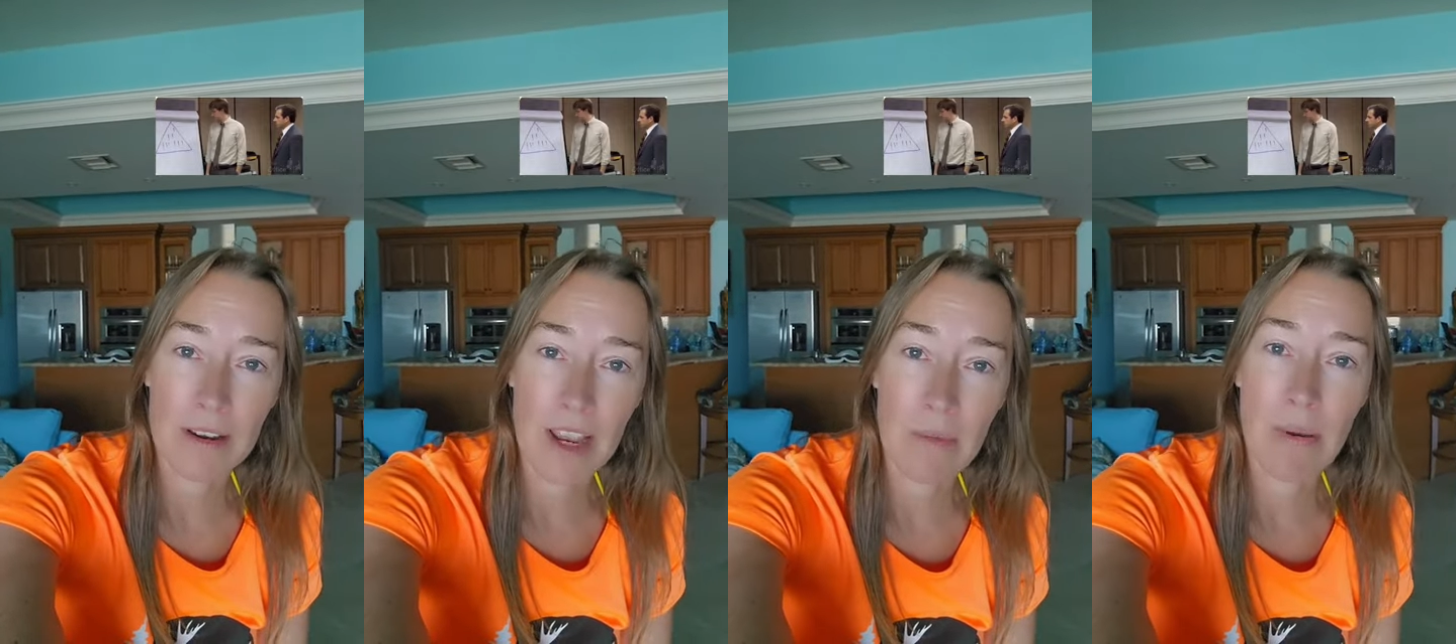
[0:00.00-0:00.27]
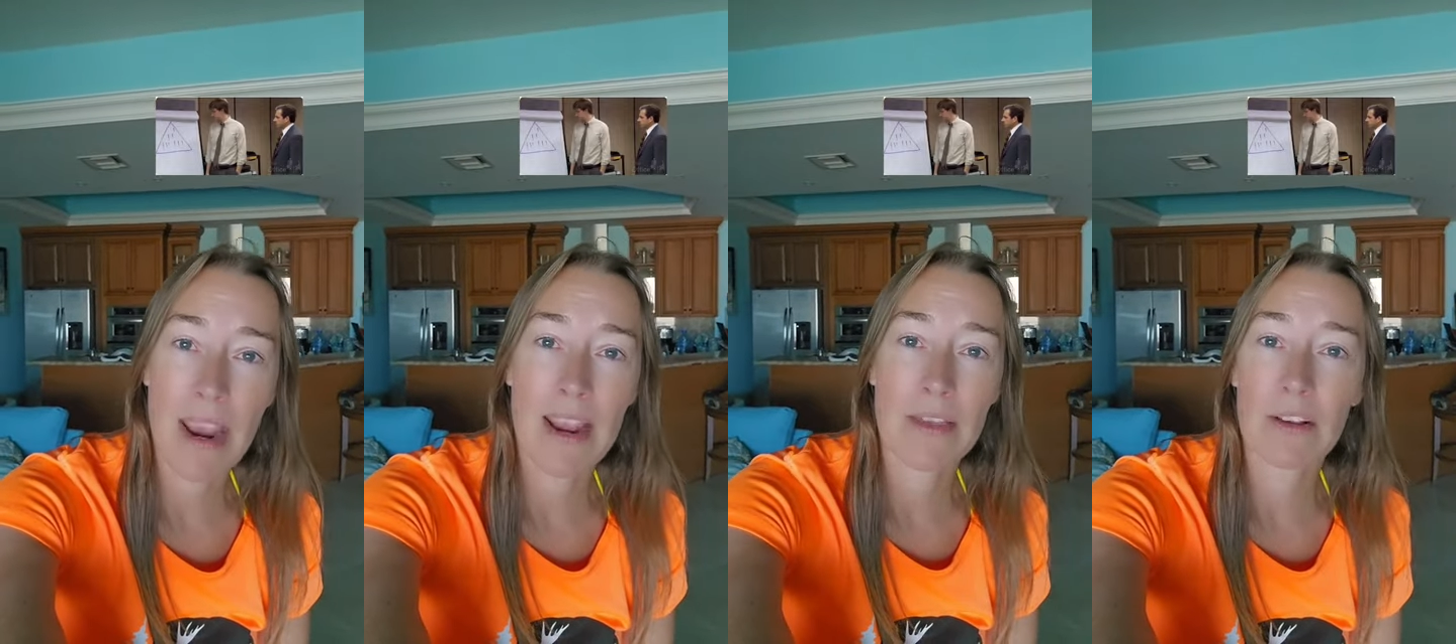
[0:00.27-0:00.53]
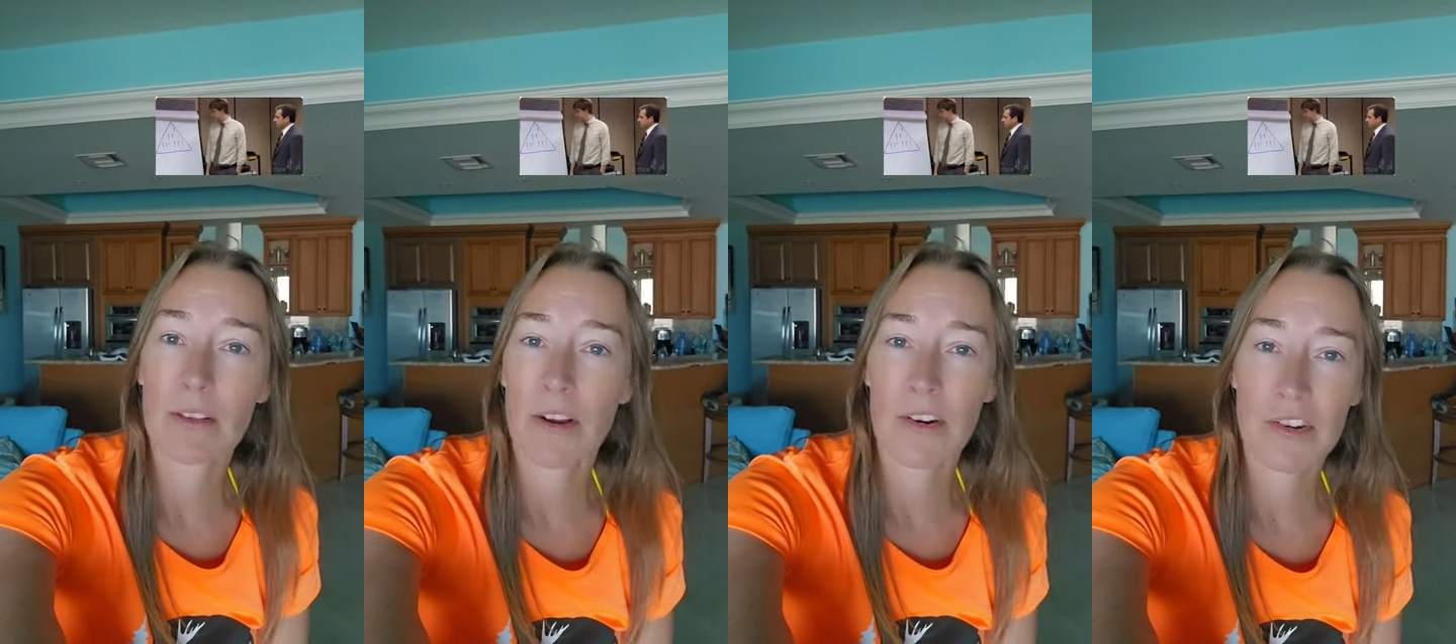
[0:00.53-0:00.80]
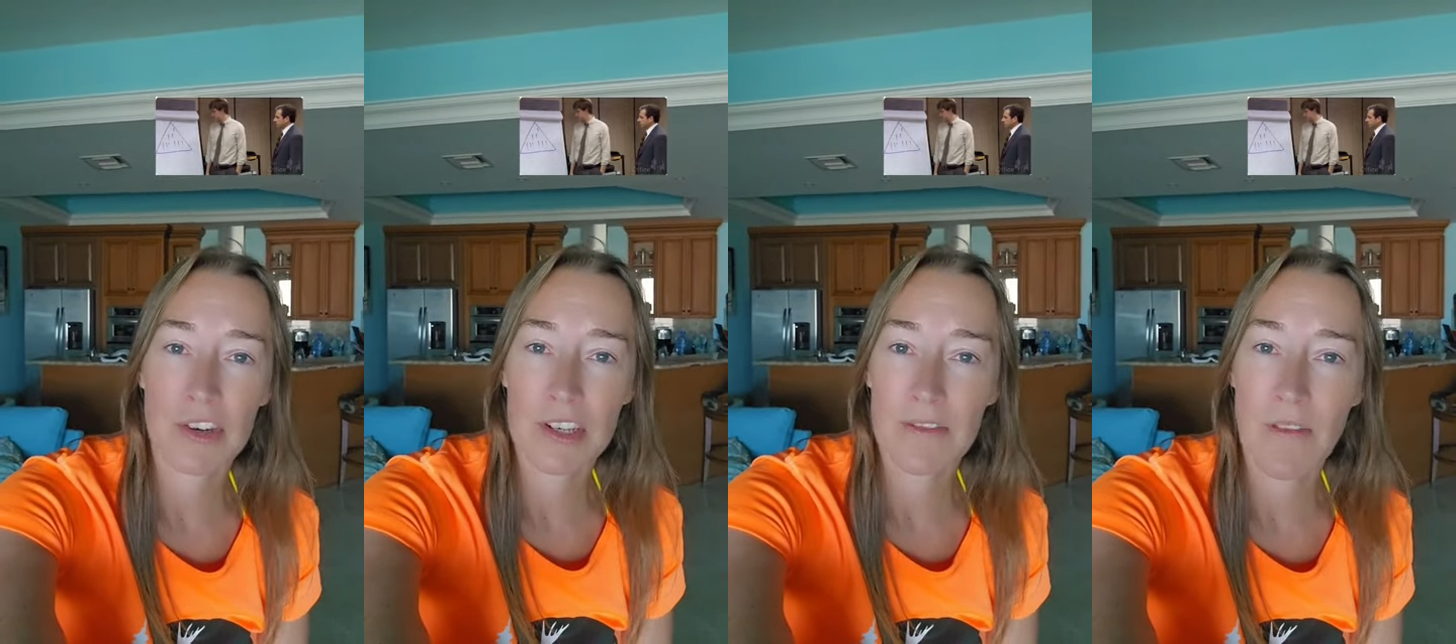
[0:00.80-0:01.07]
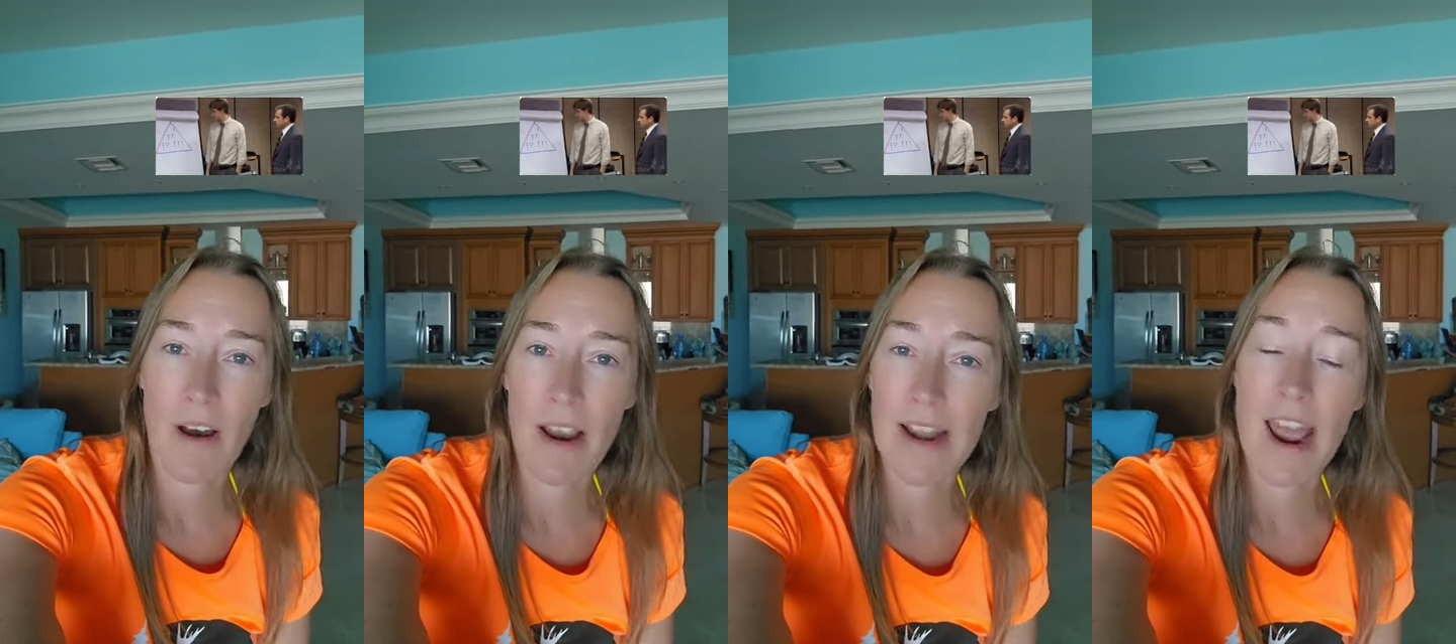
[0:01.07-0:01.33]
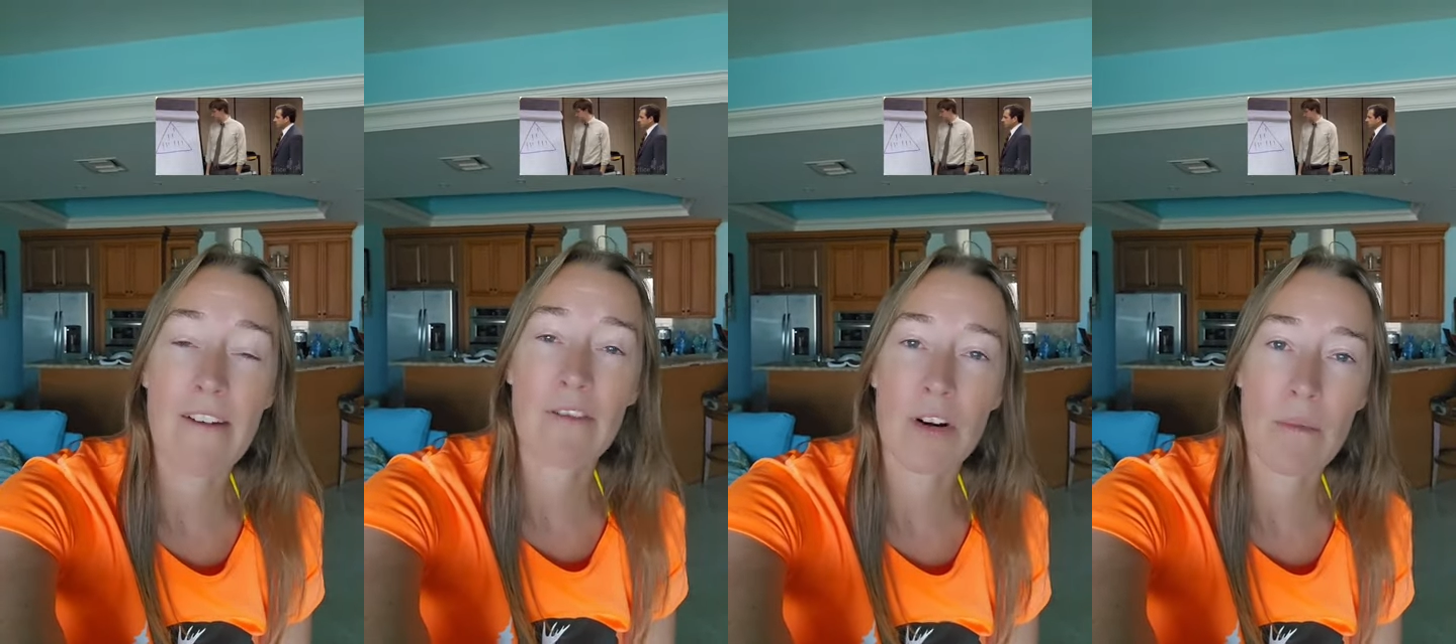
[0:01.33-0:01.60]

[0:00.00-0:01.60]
and paid the largest fine ever